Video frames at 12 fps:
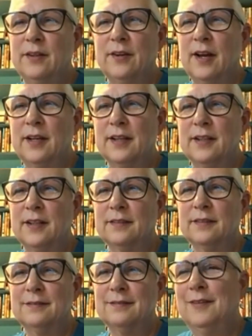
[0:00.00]
You're not going
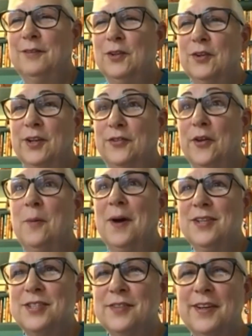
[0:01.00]
to, if you drink so
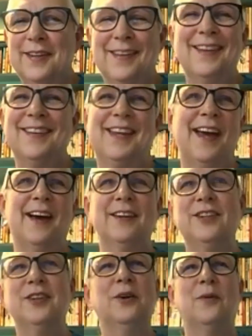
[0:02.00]
much of it that, yeah,
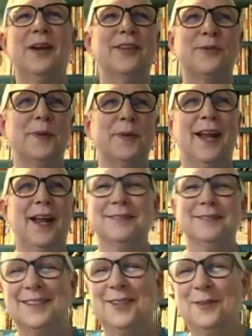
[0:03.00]
you don't want to spit it out.
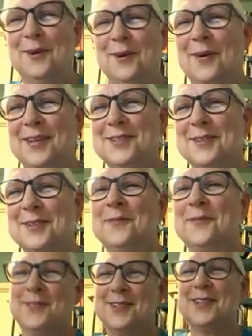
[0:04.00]
You won't want to.
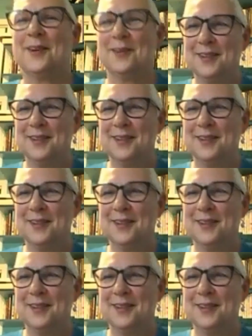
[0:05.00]
So